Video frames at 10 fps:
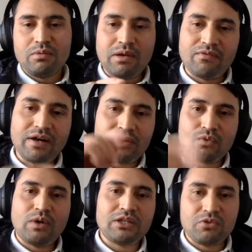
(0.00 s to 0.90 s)
When my
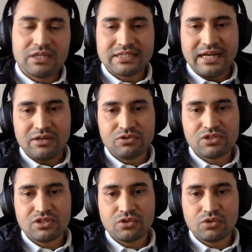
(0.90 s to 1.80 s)
father went to his
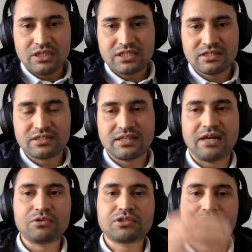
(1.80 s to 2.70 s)
house, so this is
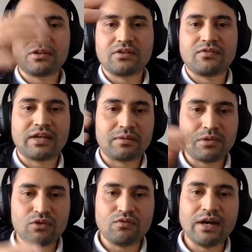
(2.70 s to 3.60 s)
outskirts of
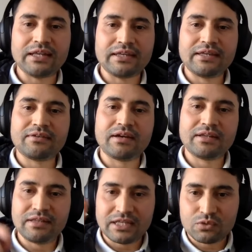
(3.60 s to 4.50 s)
Kathmandu Valley,
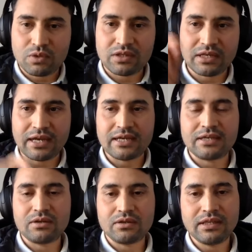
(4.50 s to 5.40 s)
right? That's where the guy
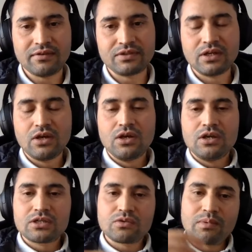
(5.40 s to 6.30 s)
lived.
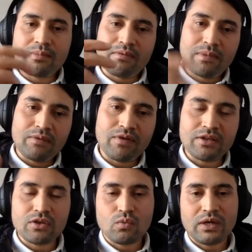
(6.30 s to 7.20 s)
So my
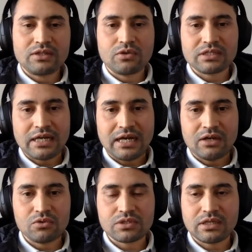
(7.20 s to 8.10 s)
father went to his
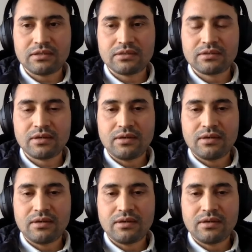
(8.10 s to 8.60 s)
house, and